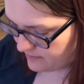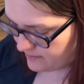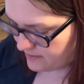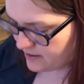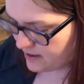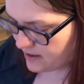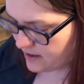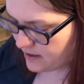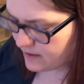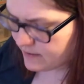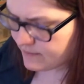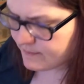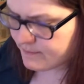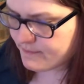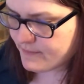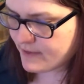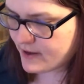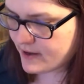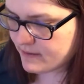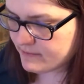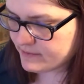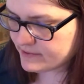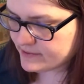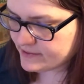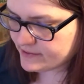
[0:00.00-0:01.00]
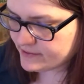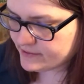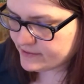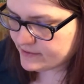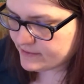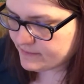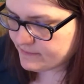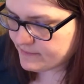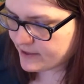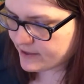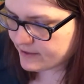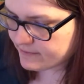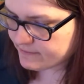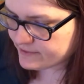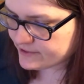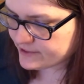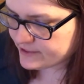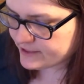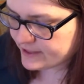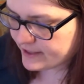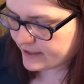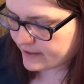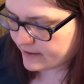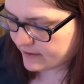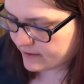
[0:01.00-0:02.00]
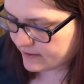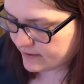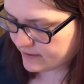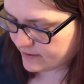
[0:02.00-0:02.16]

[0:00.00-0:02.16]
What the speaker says: Yeah, Mom sits in Mom's chair,